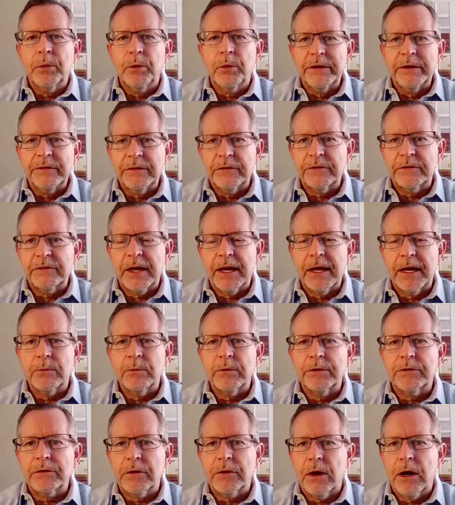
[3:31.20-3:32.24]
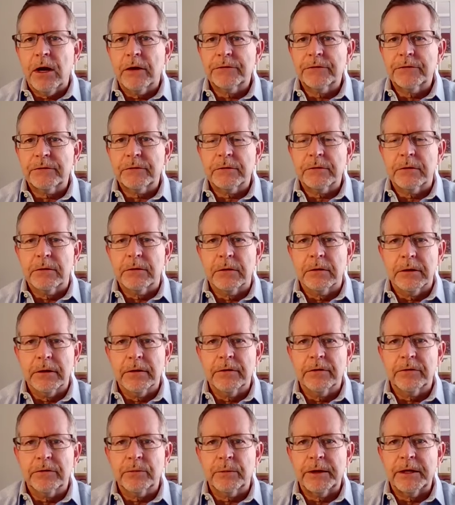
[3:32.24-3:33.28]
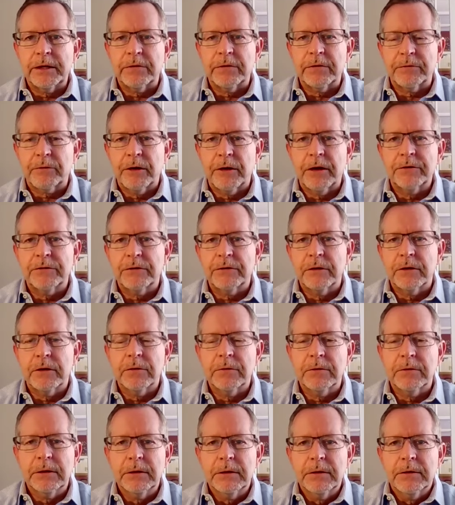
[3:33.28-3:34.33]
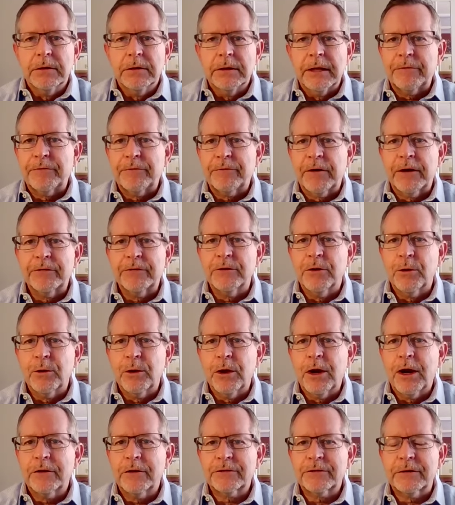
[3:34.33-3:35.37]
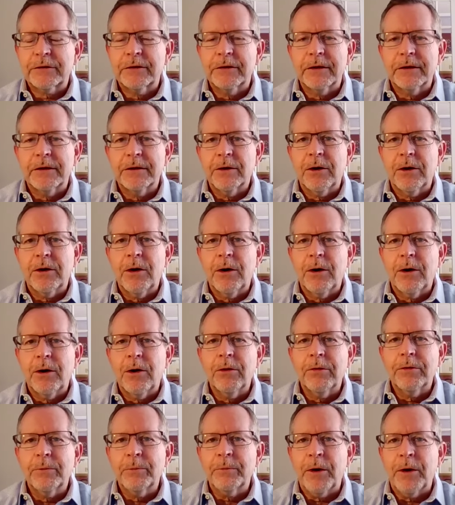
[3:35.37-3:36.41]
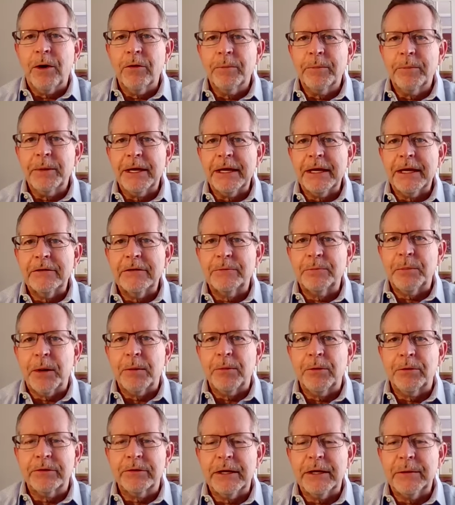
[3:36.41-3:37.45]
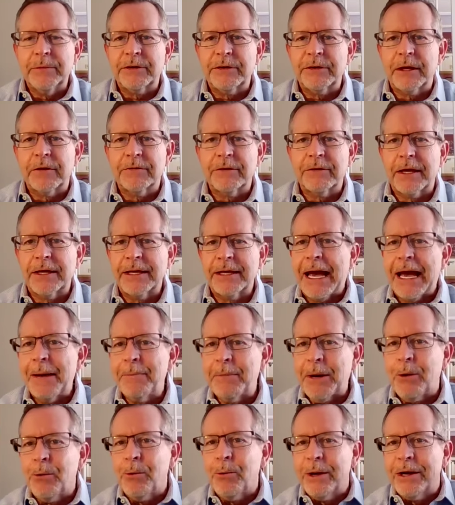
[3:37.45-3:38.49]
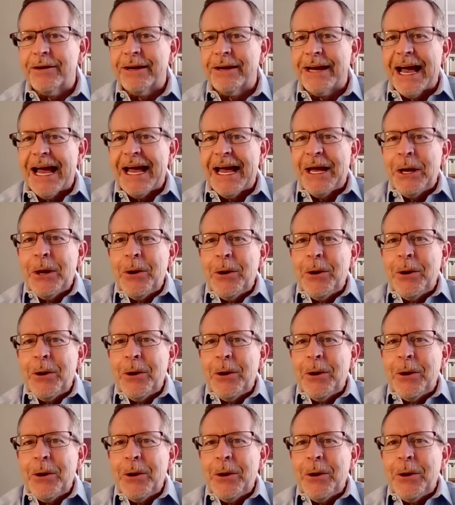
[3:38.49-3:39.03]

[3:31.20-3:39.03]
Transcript: Boise State, which lost earlier this week to Fresno. That Fresno lost it, all the all the Big East bubble teams can say, yeah, but we're not